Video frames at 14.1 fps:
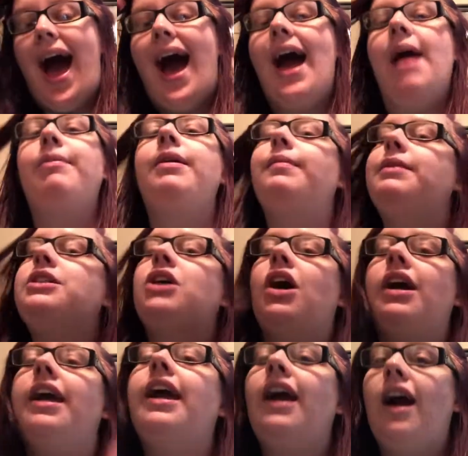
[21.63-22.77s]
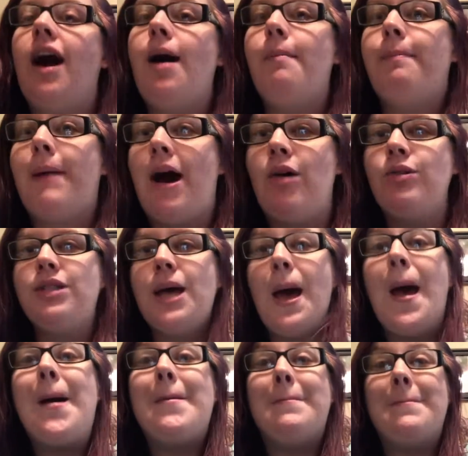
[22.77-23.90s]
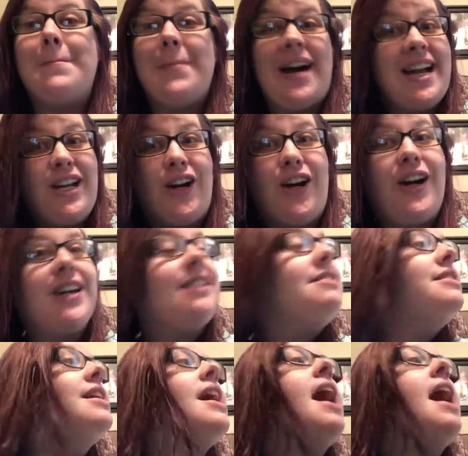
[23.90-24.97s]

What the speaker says: I'm gonna be talking about my dogs.